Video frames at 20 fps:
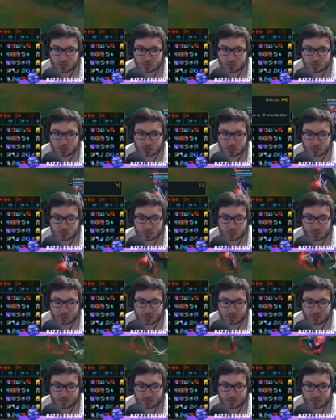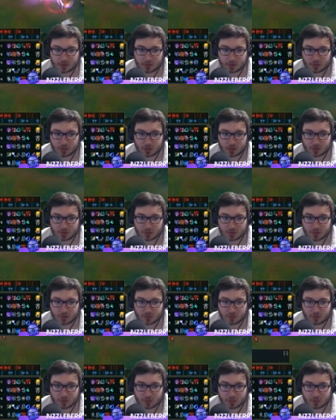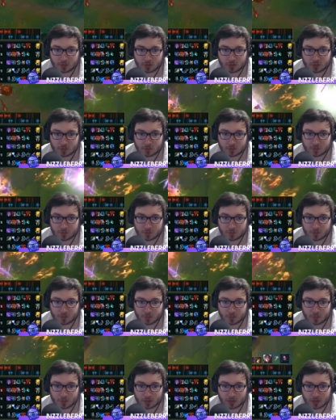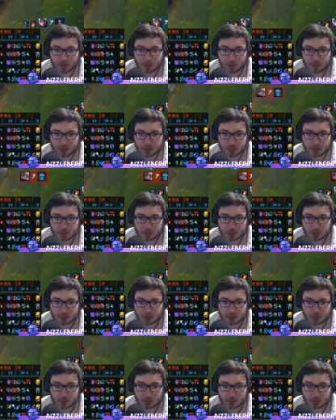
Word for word: This should be, in theory, a really good fight for you because they're pretty low on HP.